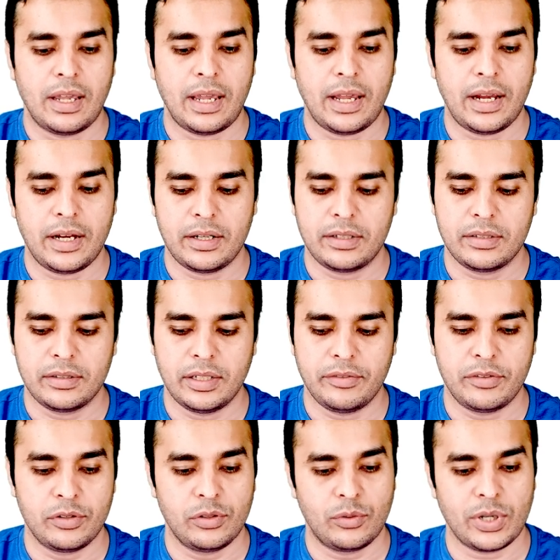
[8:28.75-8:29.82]
And
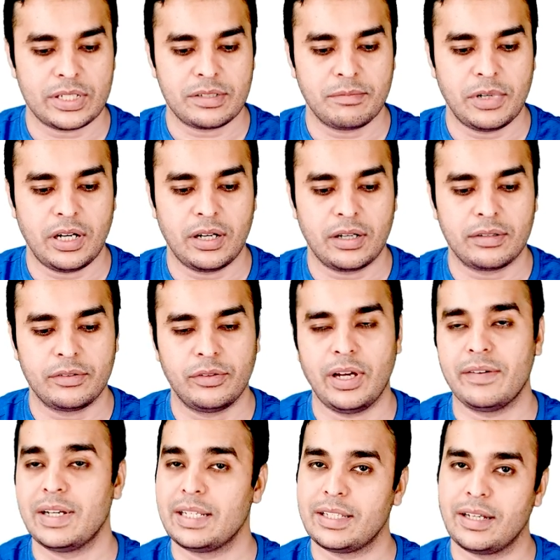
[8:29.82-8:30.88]
if you do question mark, you
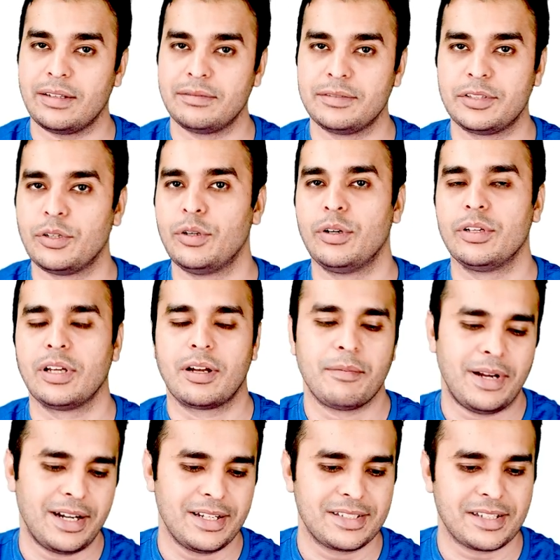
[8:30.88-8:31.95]
have nothing. So the
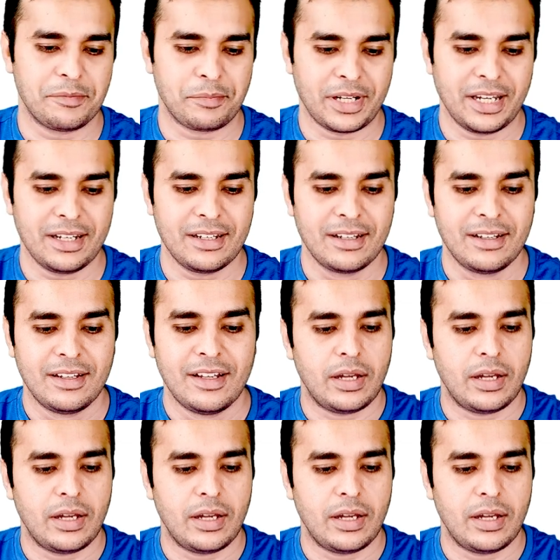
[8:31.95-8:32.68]
command is complete.